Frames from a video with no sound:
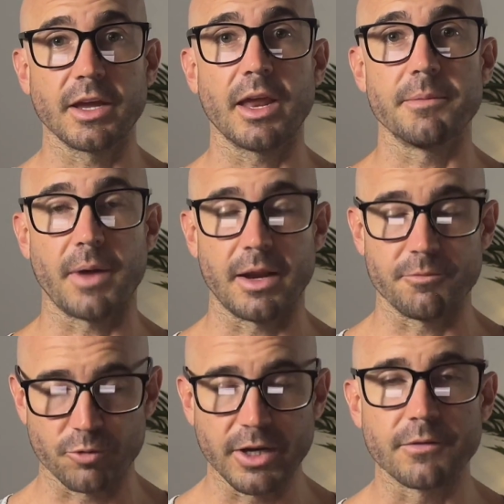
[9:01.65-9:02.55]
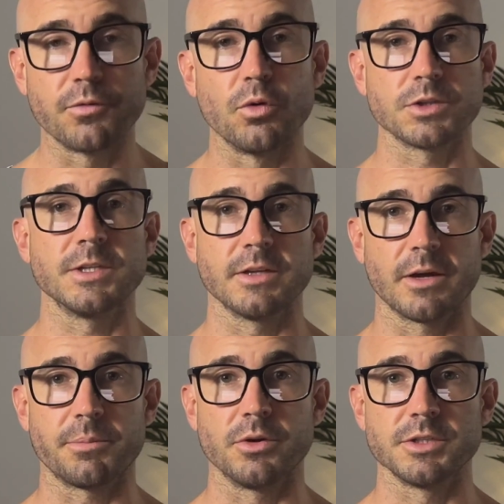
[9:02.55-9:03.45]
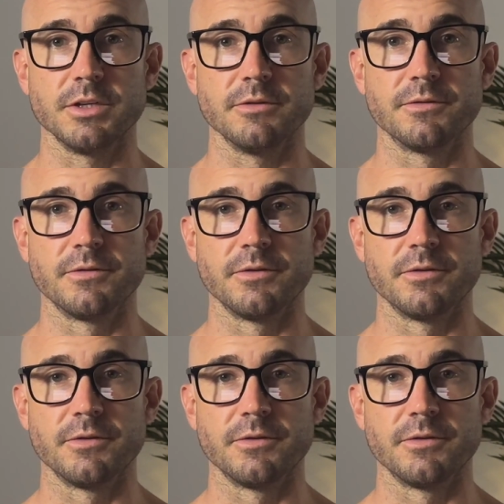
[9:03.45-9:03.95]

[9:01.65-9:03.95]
it and reinforcing that positive,